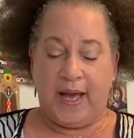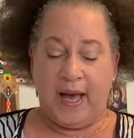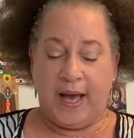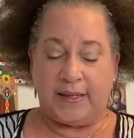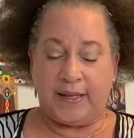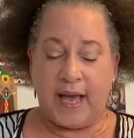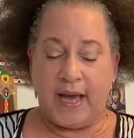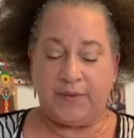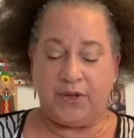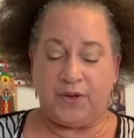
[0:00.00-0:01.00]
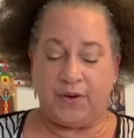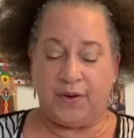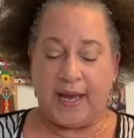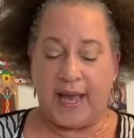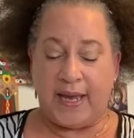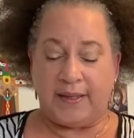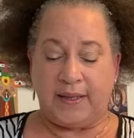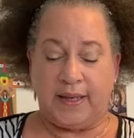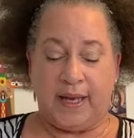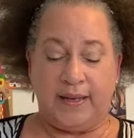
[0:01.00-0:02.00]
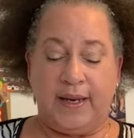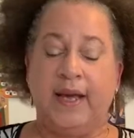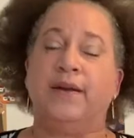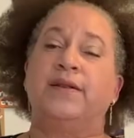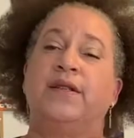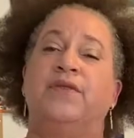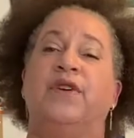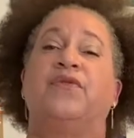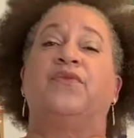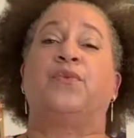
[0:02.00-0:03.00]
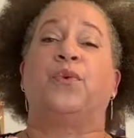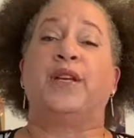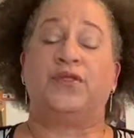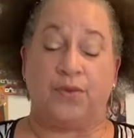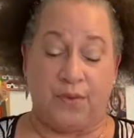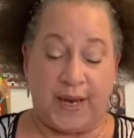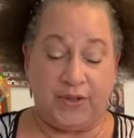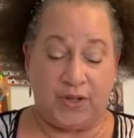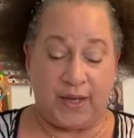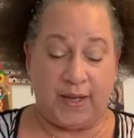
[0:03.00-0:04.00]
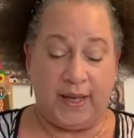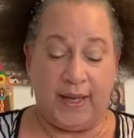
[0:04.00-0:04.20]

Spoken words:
a time to create a narrative of restoration,